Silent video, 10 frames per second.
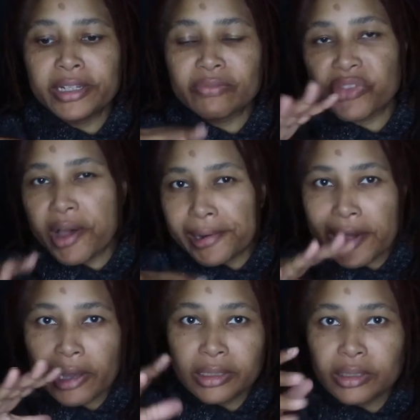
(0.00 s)
of thawed
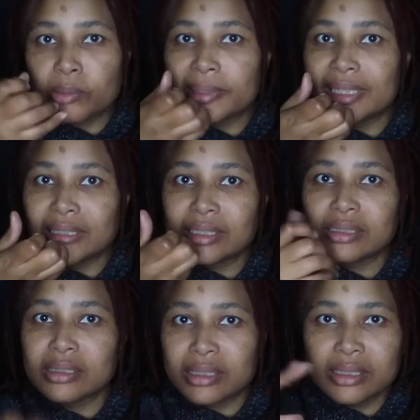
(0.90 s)
out a little bit and
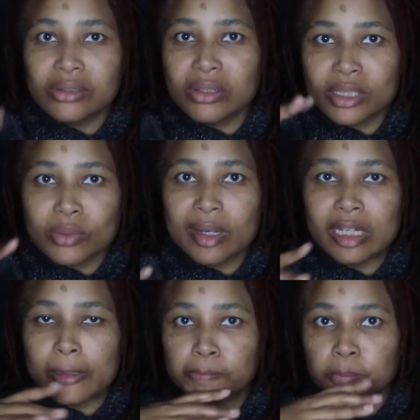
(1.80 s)
getting on its way
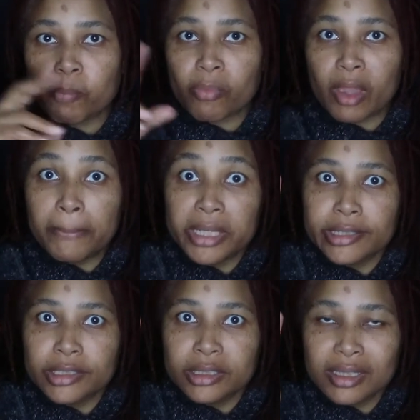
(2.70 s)
to being
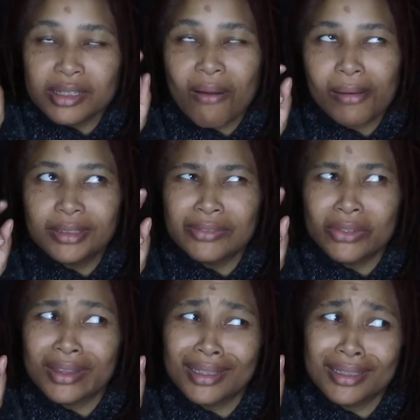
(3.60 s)
cooked, even
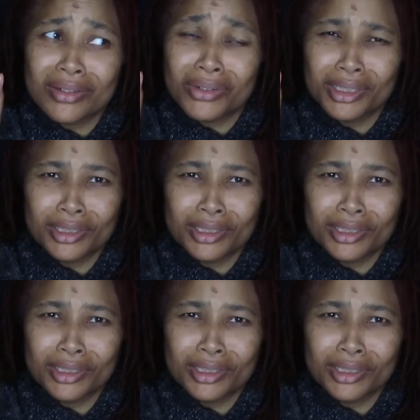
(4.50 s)
though I think it's already